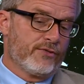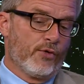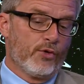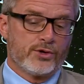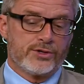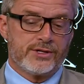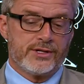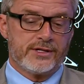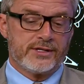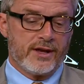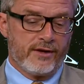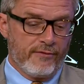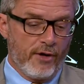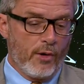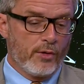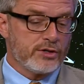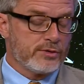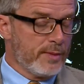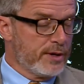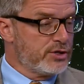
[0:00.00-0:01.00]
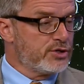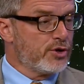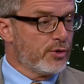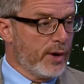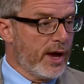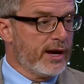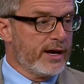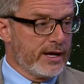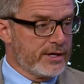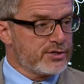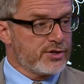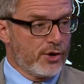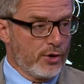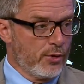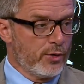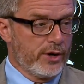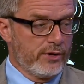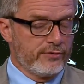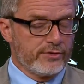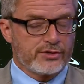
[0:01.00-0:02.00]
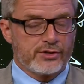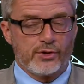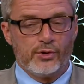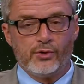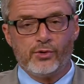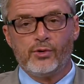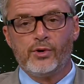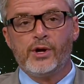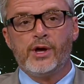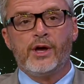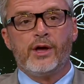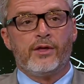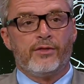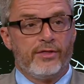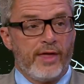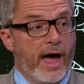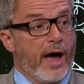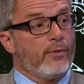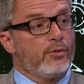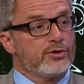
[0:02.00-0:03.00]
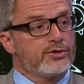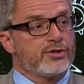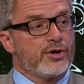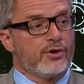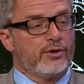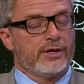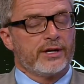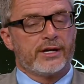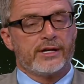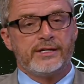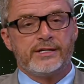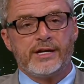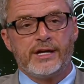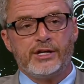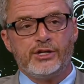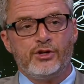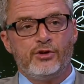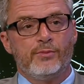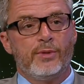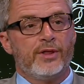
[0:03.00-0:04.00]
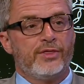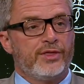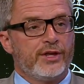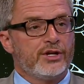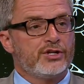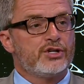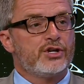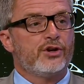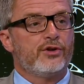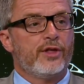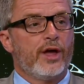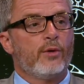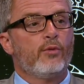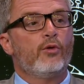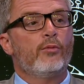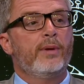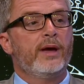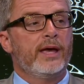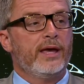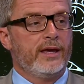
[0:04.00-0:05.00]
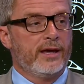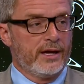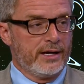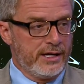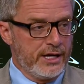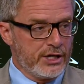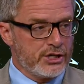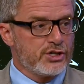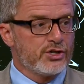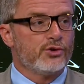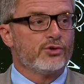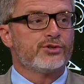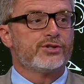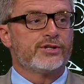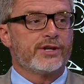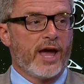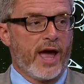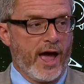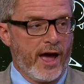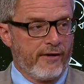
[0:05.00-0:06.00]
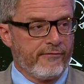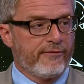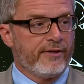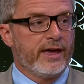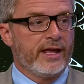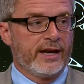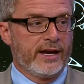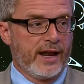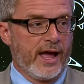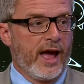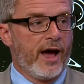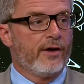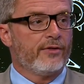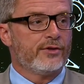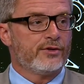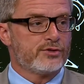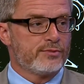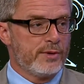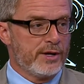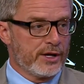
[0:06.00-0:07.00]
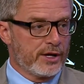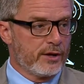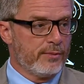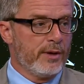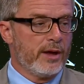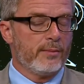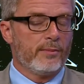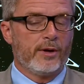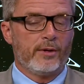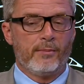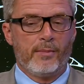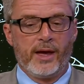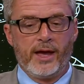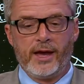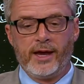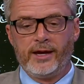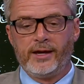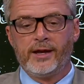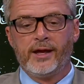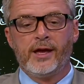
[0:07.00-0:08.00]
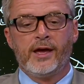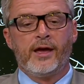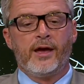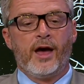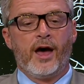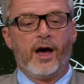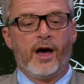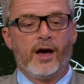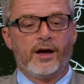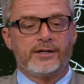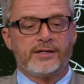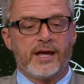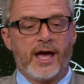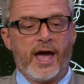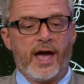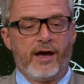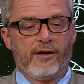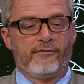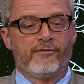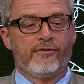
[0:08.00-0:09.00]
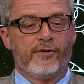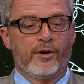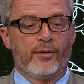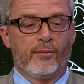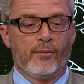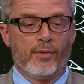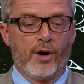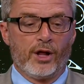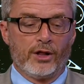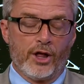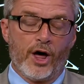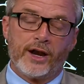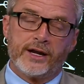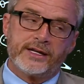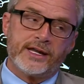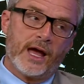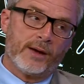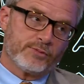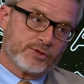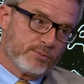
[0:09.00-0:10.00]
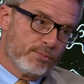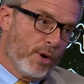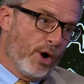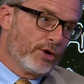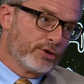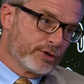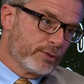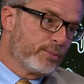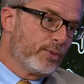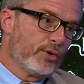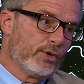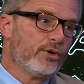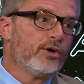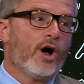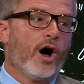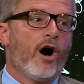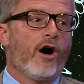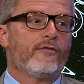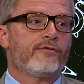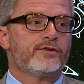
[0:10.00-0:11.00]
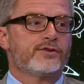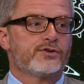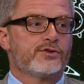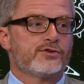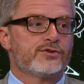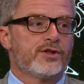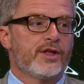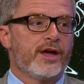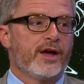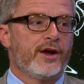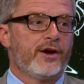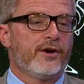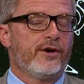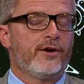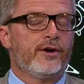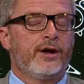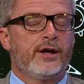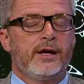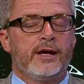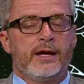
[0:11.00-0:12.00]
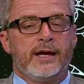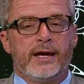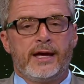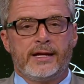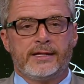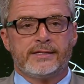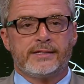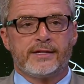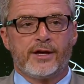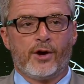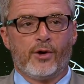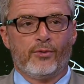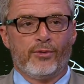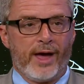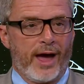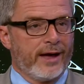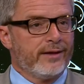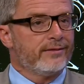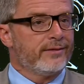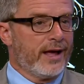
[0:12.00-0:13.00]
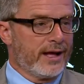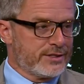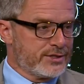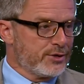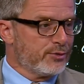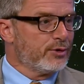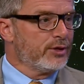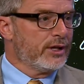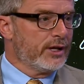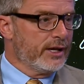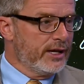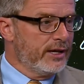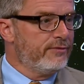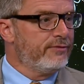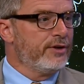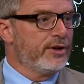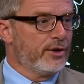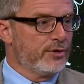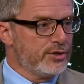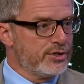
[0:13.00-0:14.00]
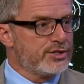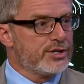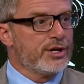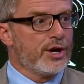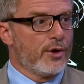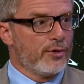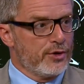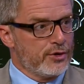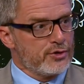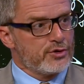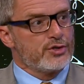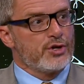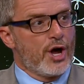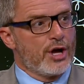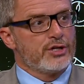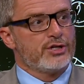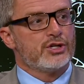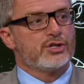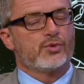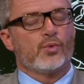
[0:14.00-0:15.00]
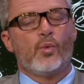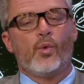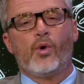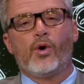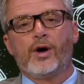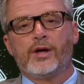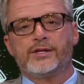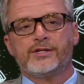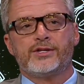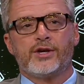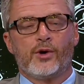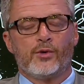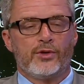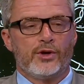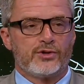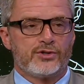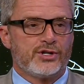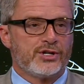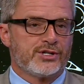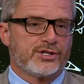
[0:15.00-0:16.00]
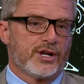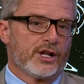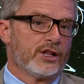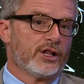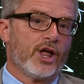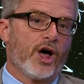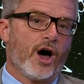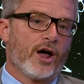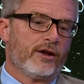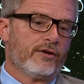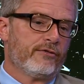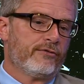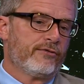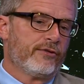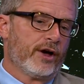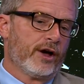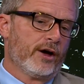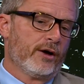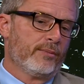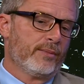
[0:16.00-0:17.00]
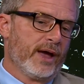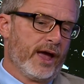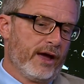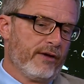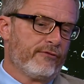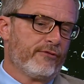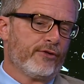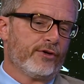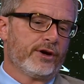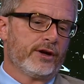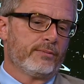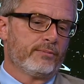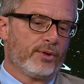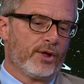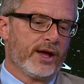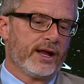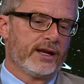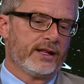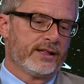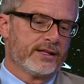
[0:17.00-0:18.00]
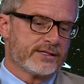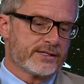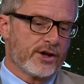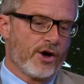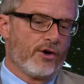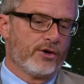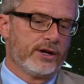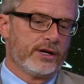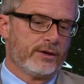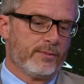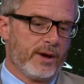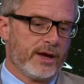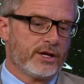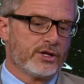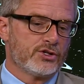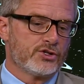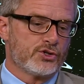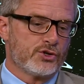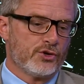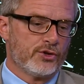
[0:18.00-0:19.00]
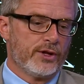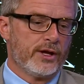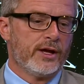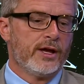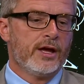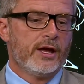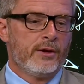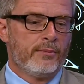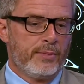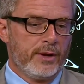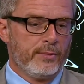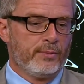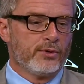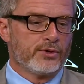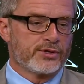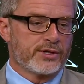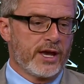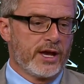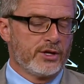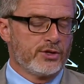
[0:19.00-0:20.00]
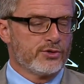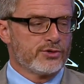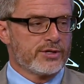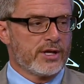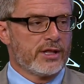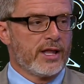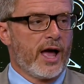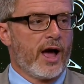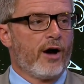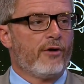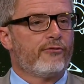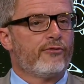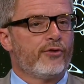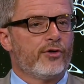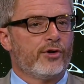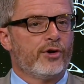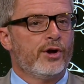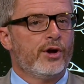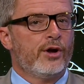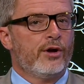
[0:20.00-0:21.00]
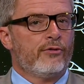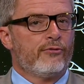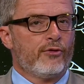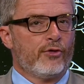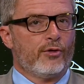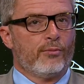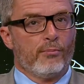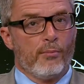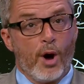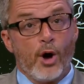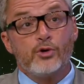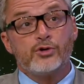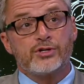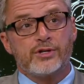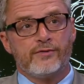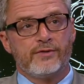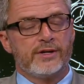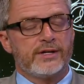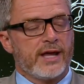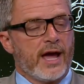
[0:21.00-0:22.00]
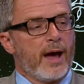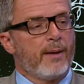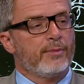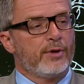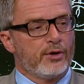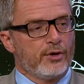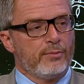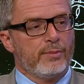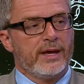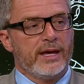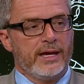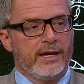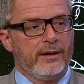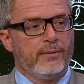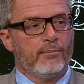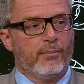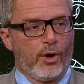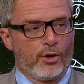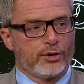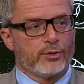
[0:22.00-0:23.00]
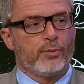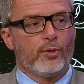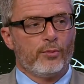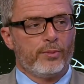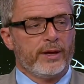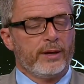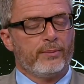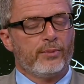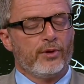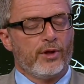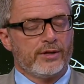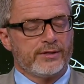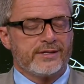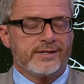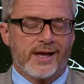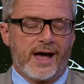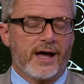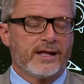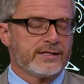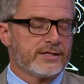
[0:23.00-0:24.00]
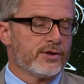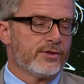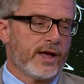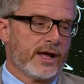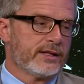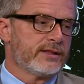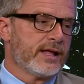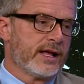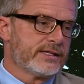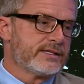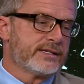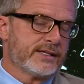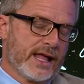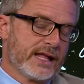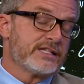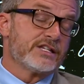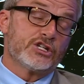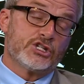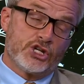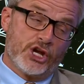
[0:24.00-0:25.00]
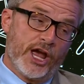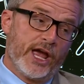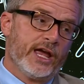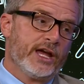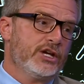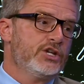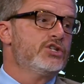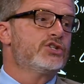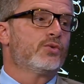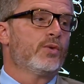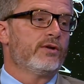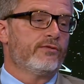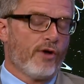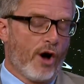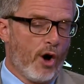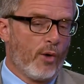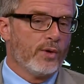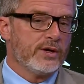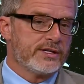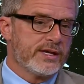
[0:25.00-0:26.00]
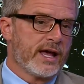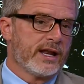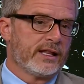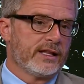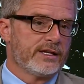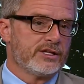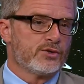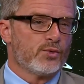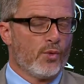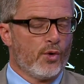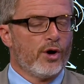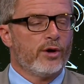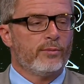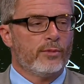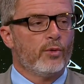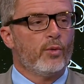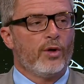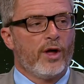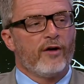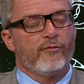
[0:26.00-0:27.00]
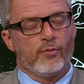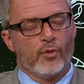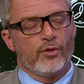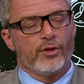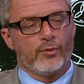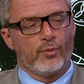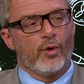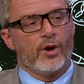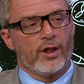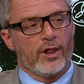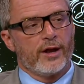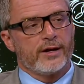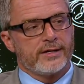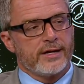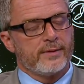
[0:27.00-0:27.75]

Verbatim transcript: forces have always made sure we had an SRO in every school. Awesome. That will certainly continue, but this year there will be additional staff in and out, and there's been a commitment made uh, to have a lot of times multiple officers there and so that that's a relief you know just mm-hmm. to know mm-hmm. there's not just one so there's just a lot of um, effort and planning that's gone into making sure that people's schedules allow for for most of the time there to be multiple people on site and so that that's that's a change we've always had at least one but we'll have more than one a lot of